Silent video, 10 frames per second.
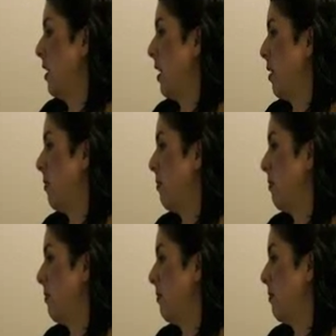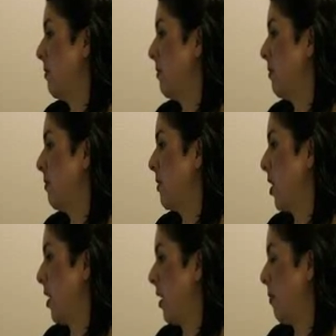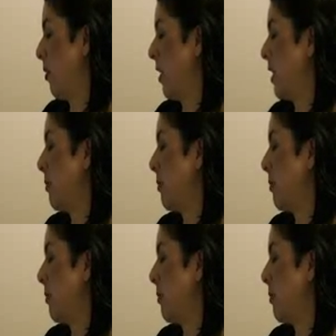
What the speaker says: I'm going to